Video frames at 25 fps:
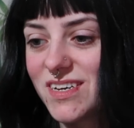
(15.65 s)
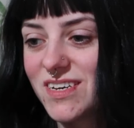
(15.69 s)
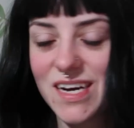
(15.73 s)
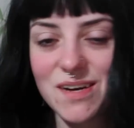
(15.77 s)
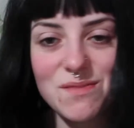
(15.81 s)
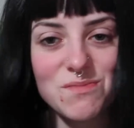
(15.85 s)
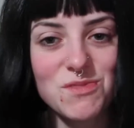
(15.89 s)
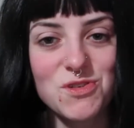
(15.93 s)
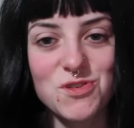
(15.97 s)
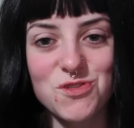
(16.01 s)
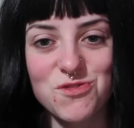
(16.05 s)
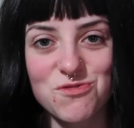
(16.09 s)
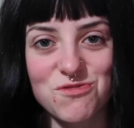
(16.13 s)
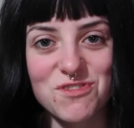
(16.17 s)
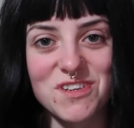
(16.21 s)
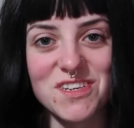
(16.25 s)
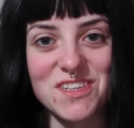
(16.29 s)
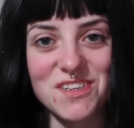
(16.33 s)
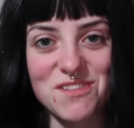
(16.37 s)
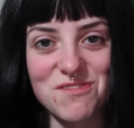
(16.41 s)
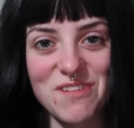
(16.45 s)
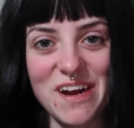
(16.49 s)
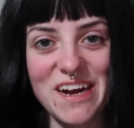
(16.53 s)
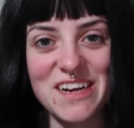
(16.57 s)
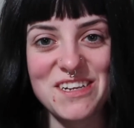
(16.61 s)
I'm just really
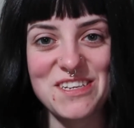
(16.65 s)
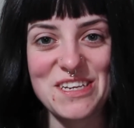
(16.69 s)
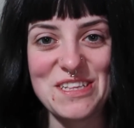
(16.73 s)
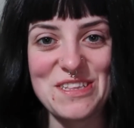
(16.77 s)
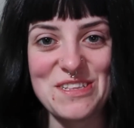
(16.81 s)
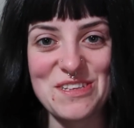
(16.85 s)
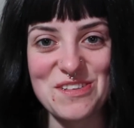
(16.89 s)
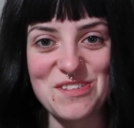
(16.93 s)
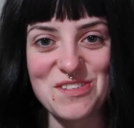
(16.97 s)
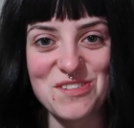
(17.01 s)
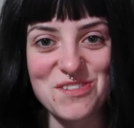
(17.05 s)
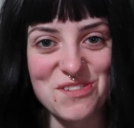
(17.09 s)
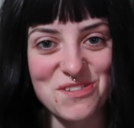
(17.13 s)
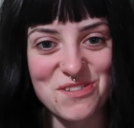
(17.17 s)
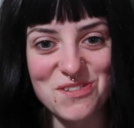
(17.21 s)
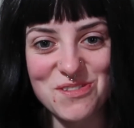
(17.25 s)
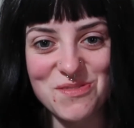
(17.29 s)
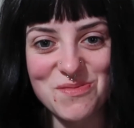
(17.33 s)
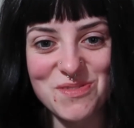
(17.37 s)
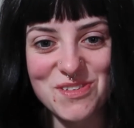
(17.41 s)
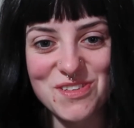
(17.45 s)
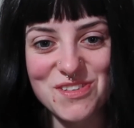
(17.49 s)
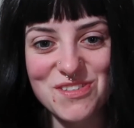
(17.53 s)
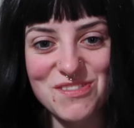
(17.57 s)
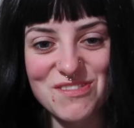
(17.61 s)
riding the struggle
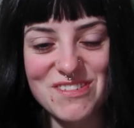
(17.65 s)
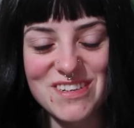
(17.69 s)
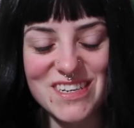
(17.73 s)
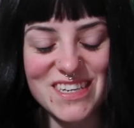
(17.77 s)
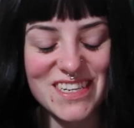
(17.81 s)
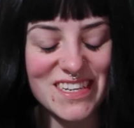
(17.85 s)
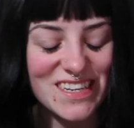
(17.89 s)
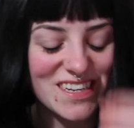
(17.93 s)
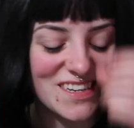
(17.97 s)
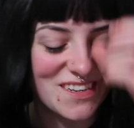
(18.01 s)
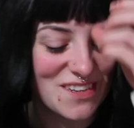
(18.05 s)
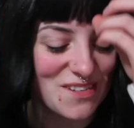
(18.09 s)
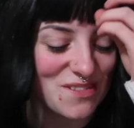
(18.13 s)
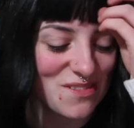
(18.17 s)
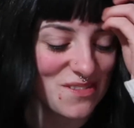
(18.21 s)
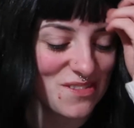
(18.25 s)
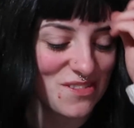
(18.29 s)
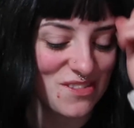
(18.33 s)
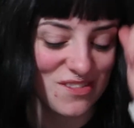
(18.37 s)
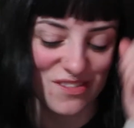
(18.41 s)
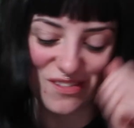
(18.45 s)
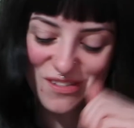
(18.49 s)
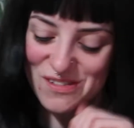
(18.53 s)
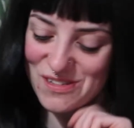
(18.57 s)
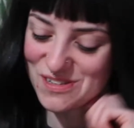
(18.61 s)
bus right now,
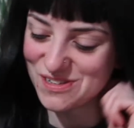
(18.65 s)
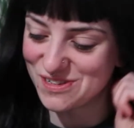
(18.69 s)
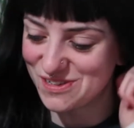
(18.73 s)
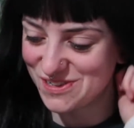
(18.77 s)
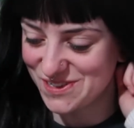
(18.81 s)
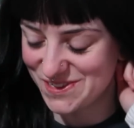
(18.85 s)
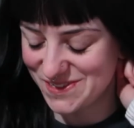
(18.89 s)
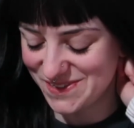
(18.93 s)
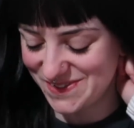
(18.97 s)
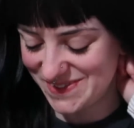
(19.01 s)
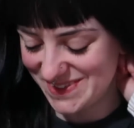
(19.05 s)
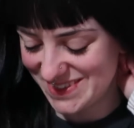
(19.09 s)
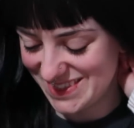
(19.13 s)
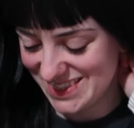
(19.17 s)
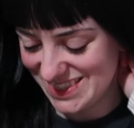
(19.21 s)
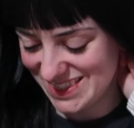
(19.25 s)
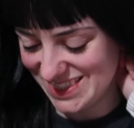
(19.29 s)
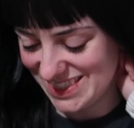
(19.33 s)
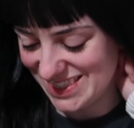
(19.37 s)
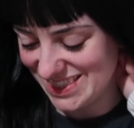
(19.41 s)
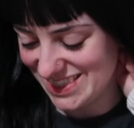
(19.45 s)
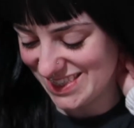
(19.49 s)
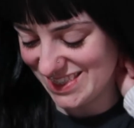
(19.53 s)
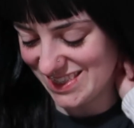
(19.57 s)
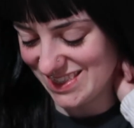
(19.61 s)
so
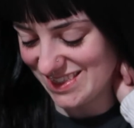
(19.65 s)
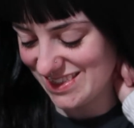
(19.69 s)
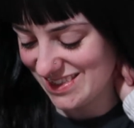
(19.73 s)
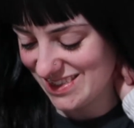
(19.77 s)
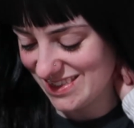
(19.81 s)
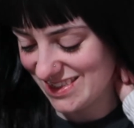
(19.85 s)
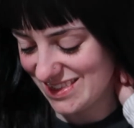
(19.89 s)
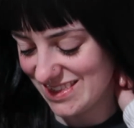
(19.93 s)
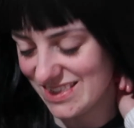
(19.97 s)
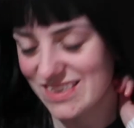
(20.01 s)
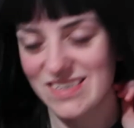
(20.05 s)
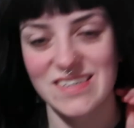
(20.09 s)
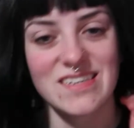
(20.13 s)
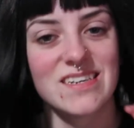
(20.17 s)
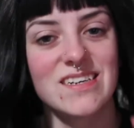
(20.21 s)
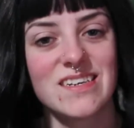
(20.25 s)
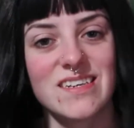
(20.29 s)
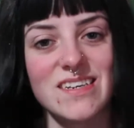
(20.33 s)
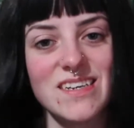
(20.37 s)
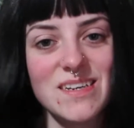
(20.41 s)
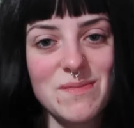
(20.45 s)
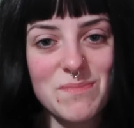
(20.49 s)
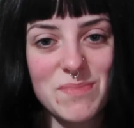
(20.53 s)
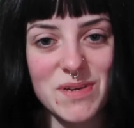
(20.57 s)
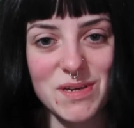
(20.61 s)
yeah,
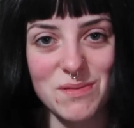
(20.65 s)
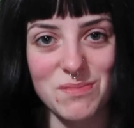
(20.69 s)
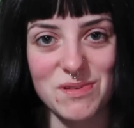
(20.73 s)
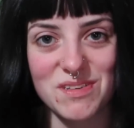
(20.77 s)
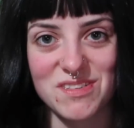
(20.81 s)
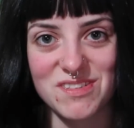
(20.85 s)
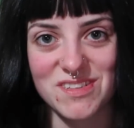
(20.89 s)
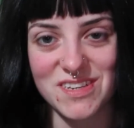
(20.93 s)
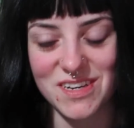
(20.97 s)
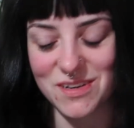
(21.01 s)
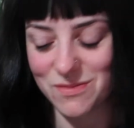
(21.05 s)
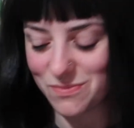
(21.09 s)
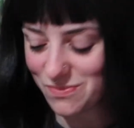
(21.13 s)
baby step.